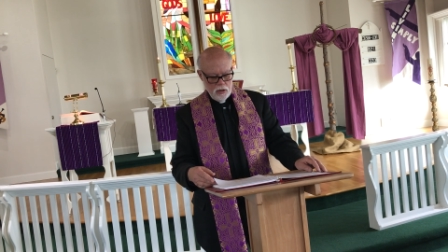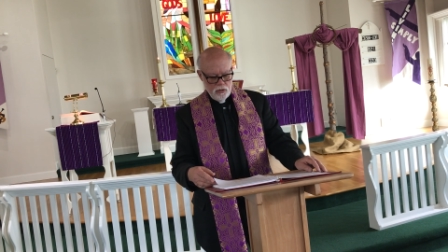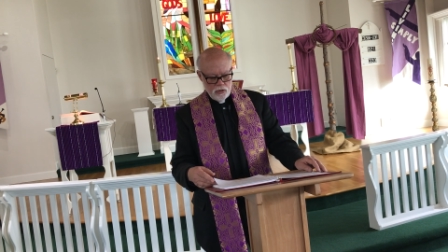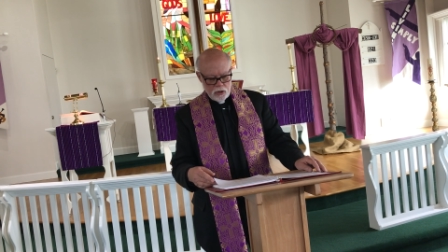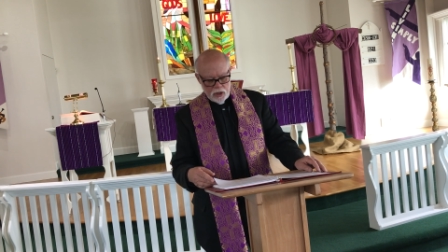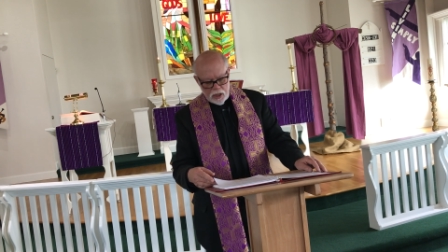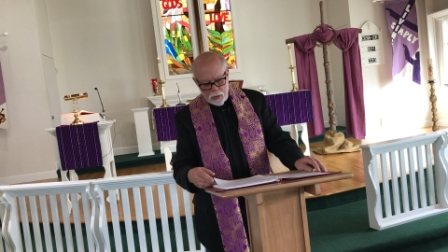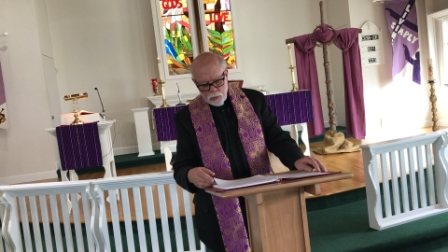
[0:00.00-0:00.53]

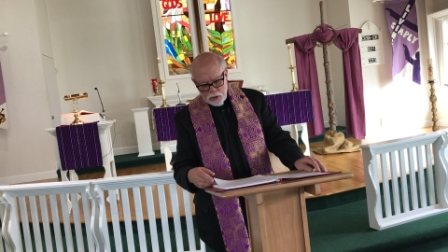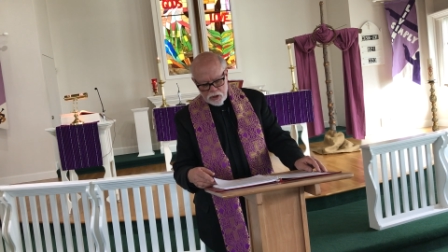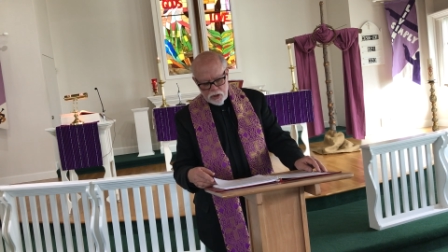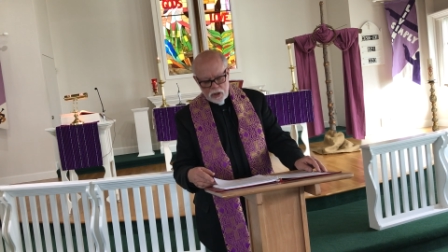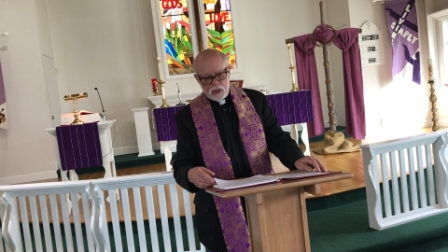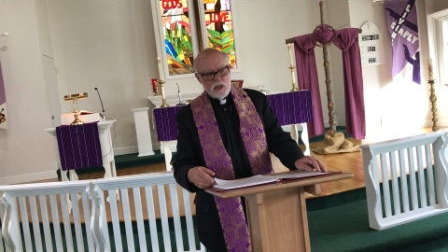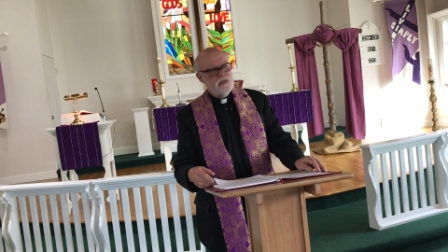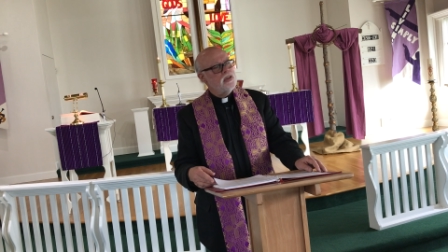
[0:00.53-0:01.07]
For he will
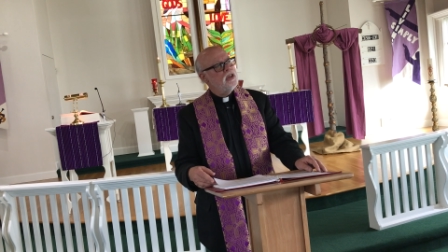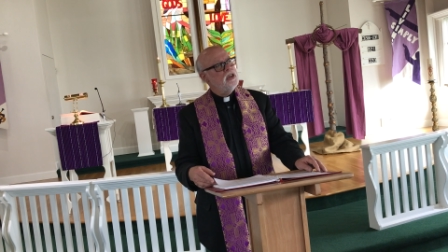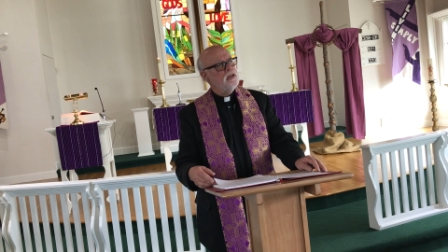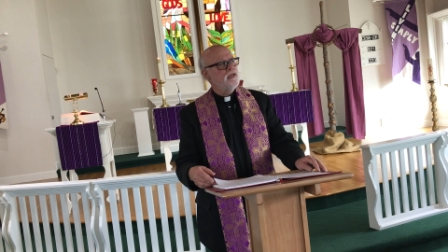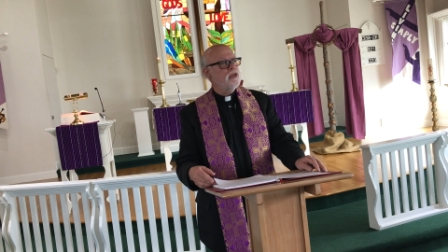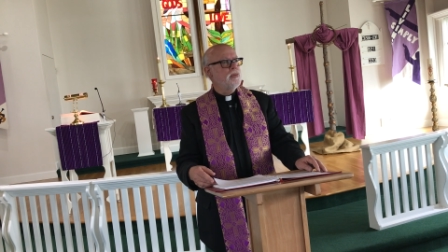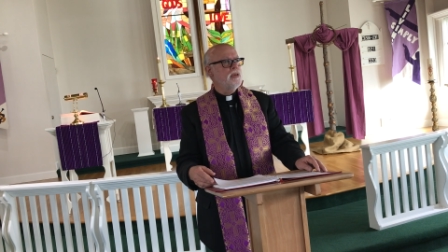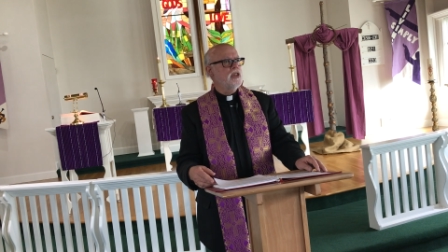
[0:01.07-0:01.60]
deliver
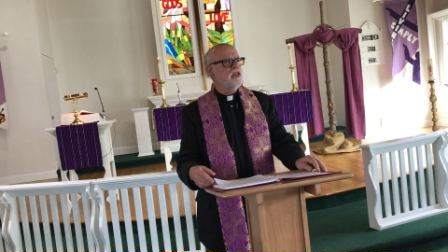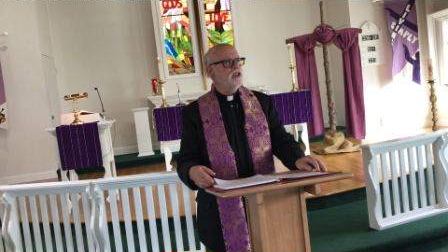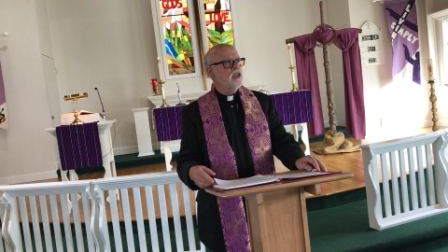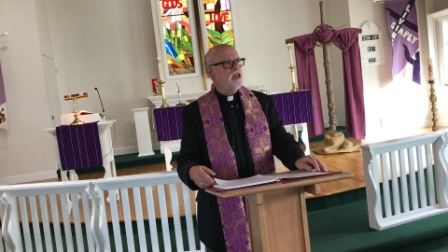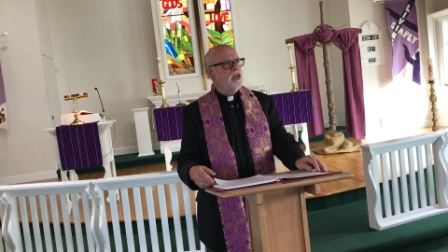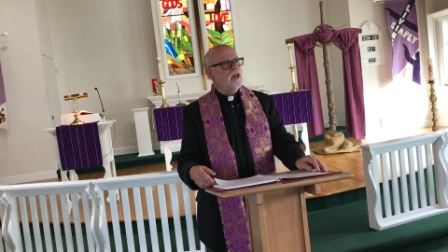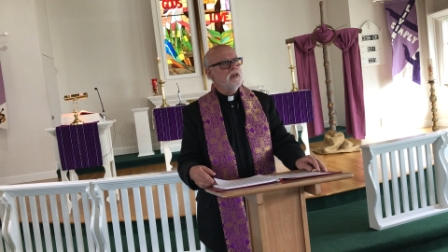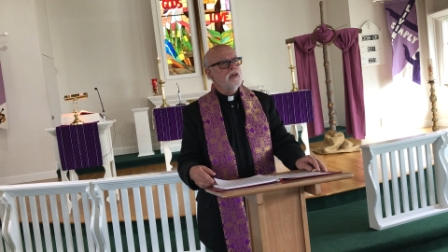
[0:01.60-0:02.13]
you from the
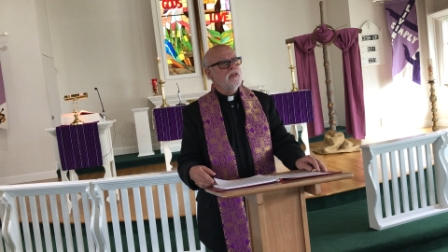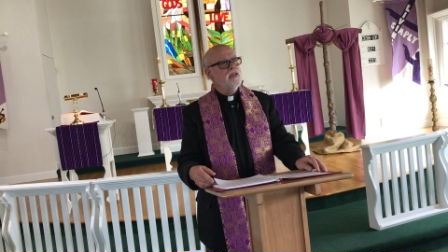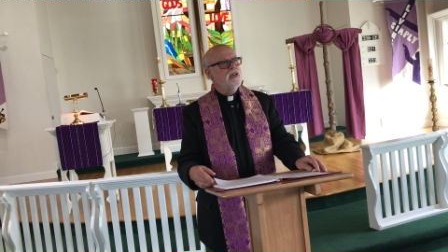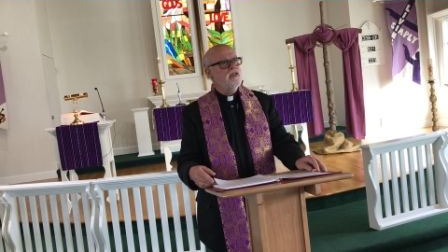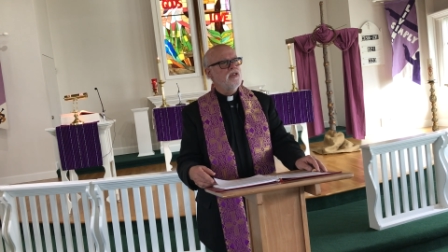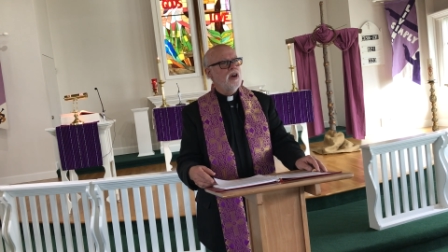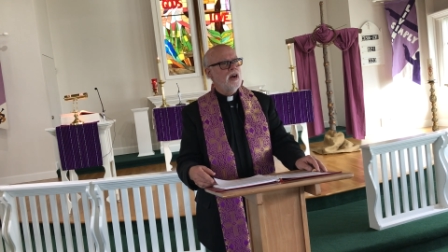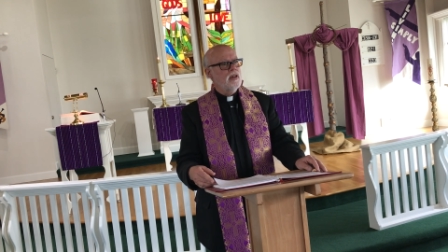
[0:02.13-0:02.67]
snare of
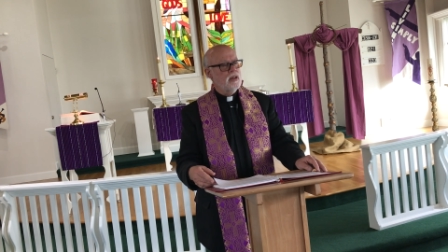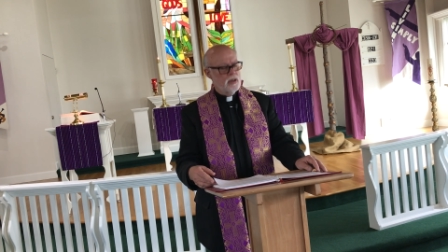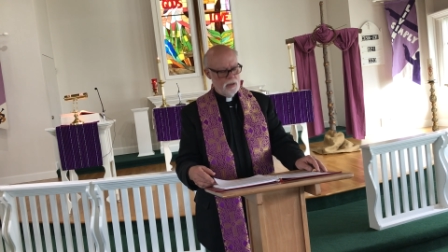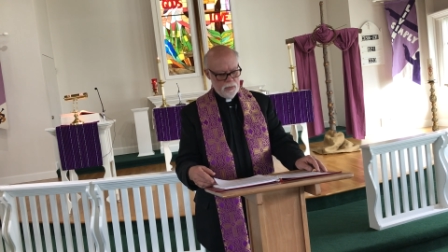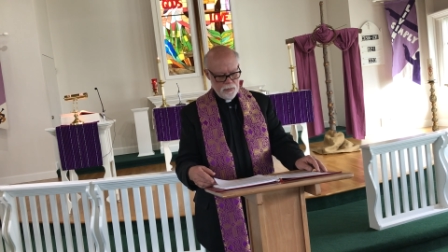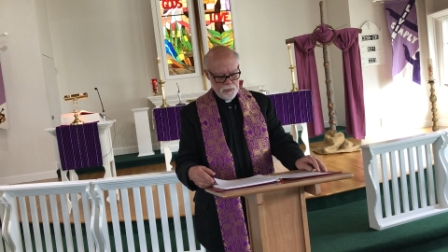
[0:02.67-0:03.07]
the fowler